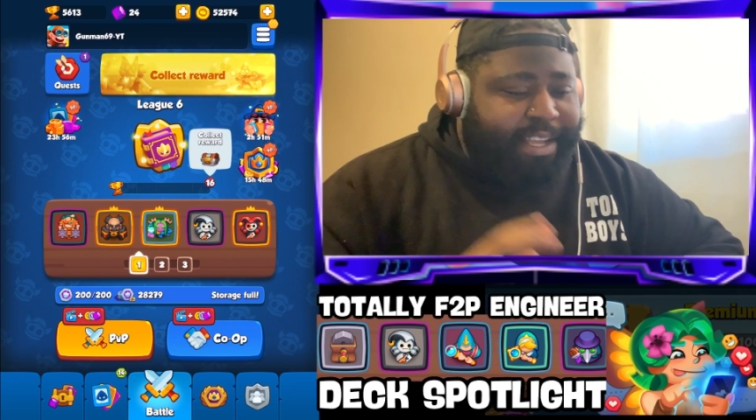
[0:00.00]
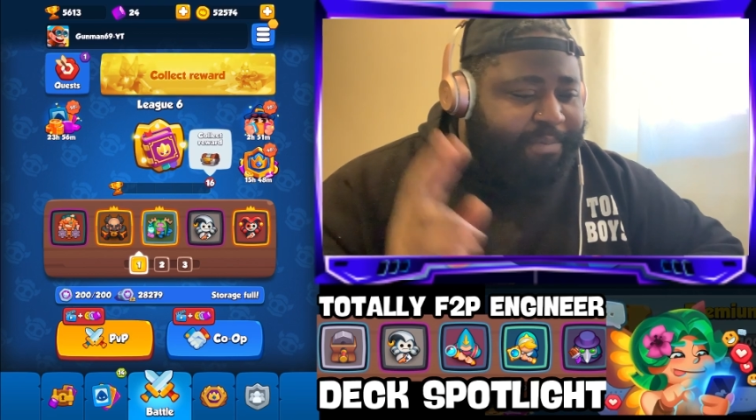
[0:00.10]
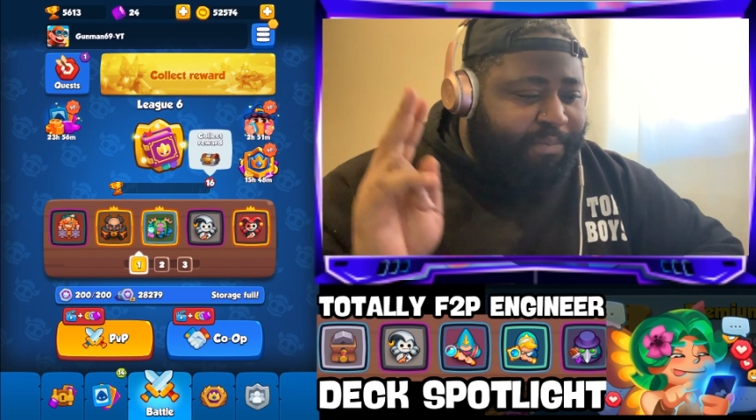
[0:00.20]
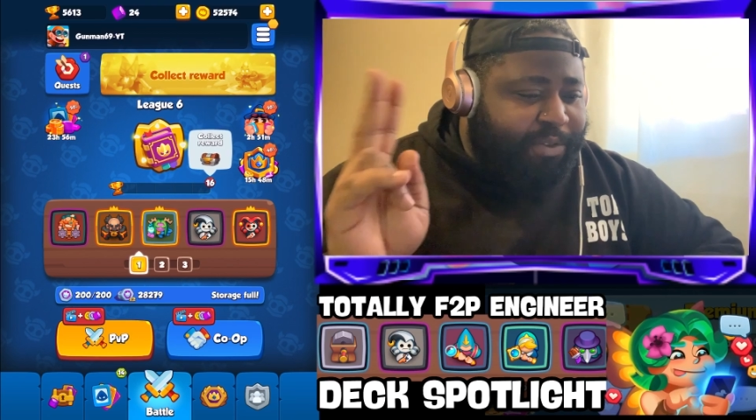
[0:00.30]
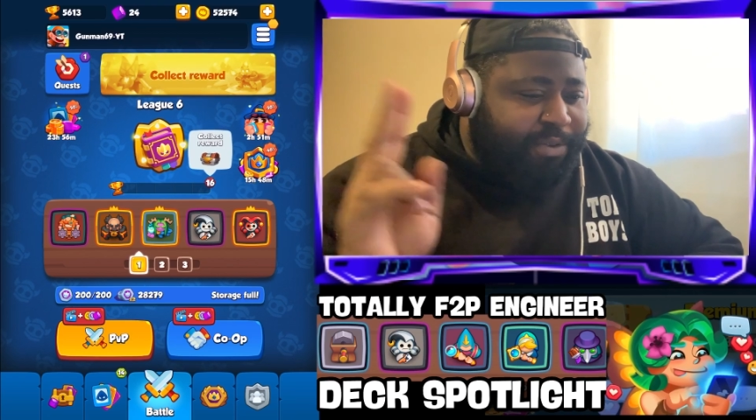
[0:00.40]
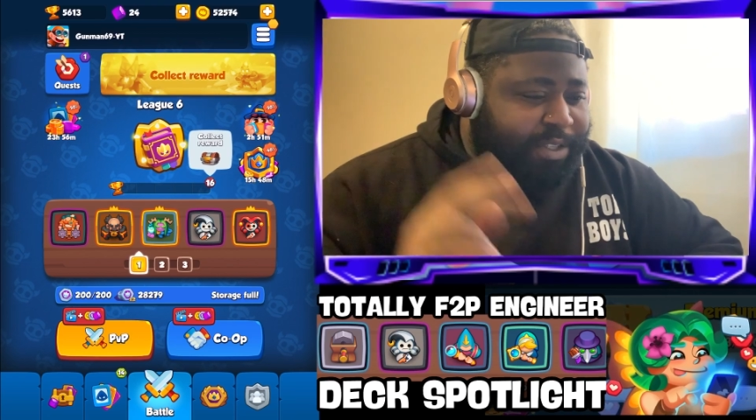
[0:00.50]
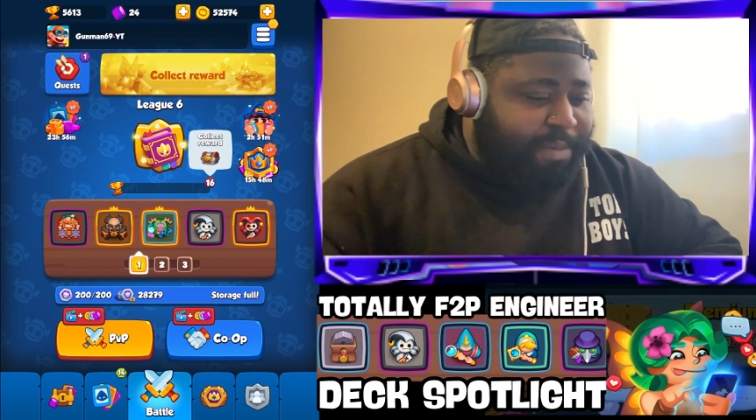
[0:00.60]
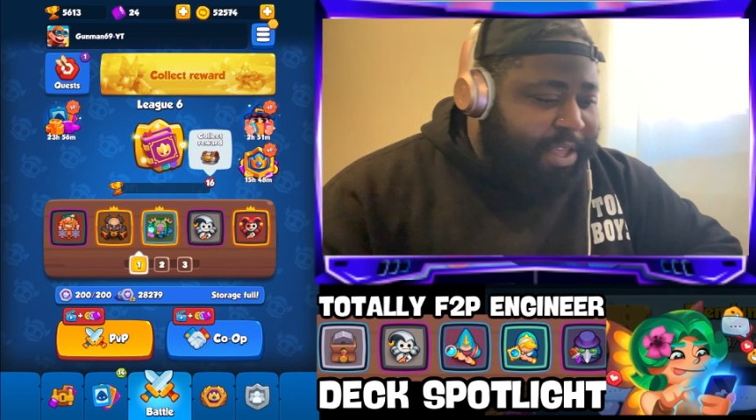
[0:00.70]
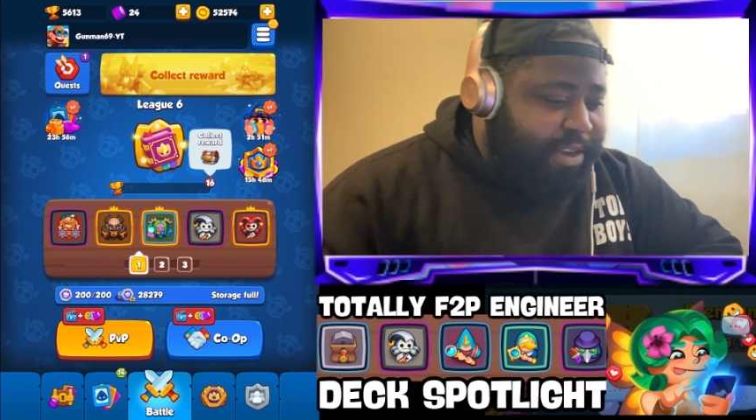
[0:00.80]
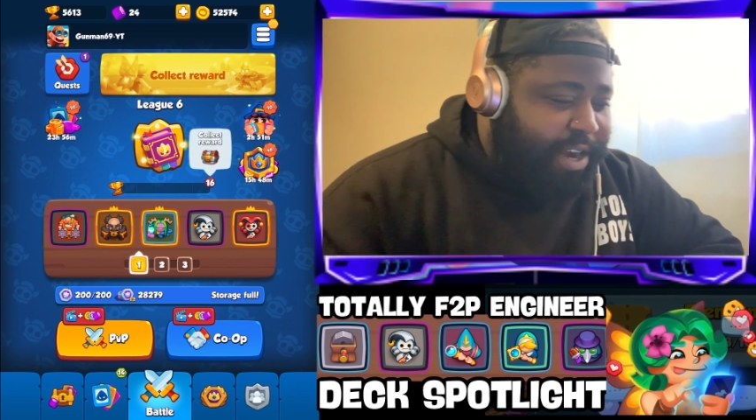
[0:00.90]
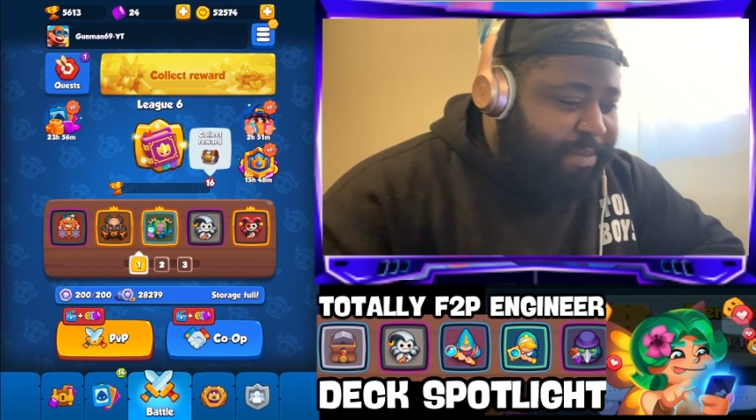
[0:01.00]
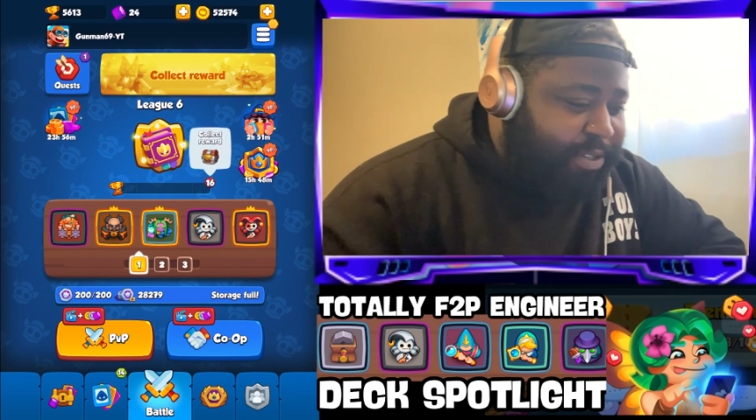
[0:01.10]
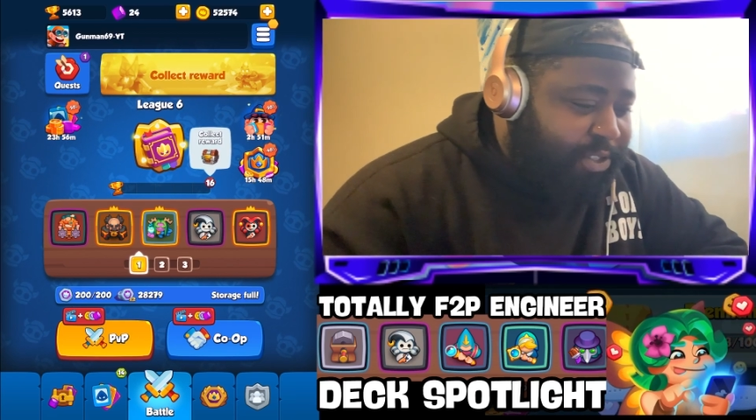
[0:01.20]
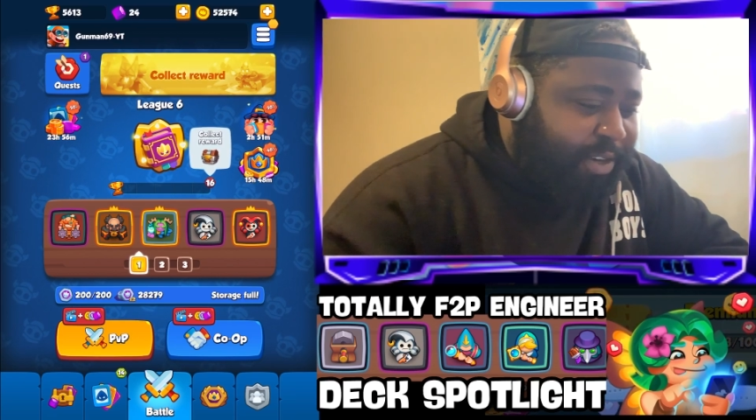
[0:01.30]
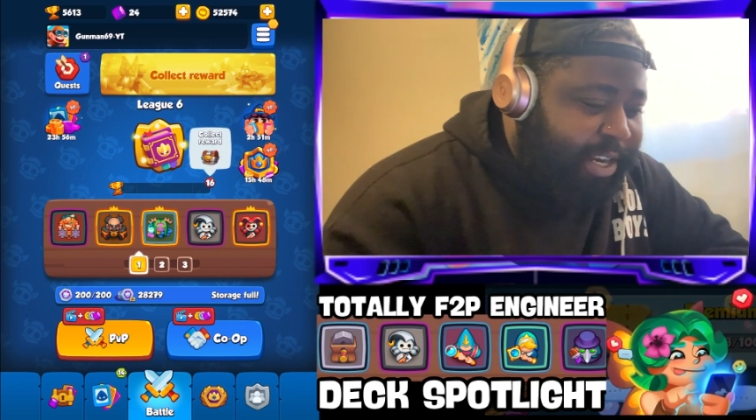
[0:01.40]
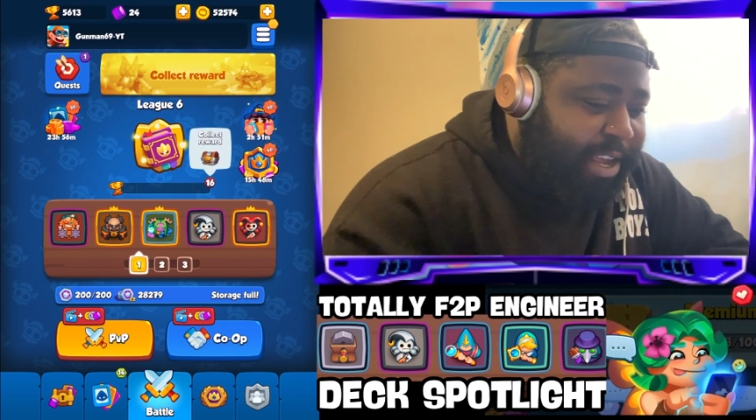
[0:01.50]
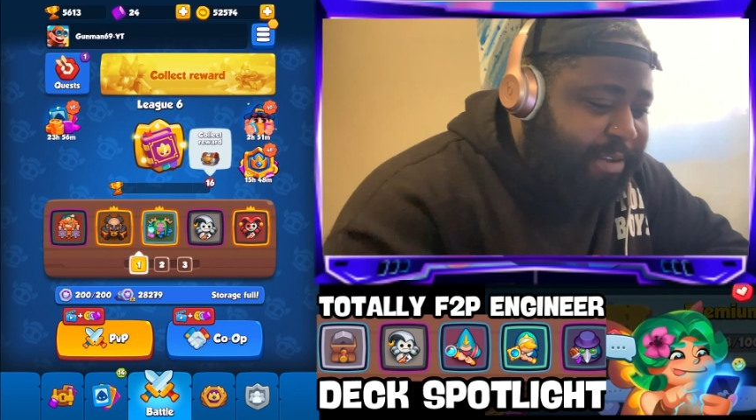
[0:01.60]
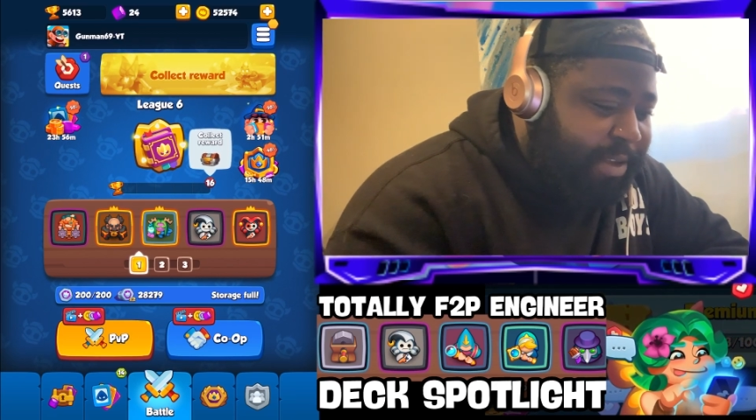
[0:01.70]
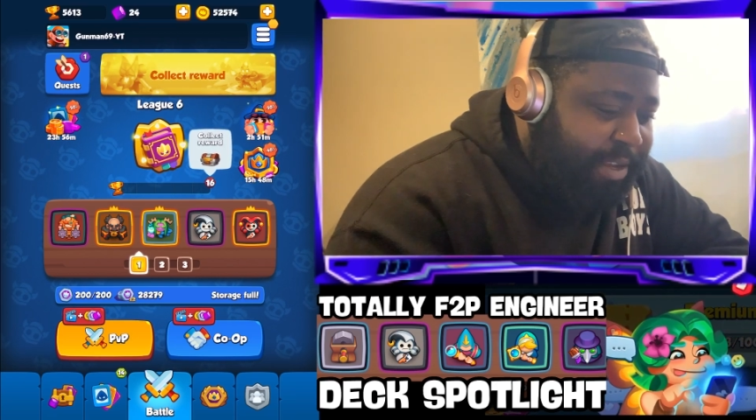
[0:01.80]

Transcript: I'll do some other options right now.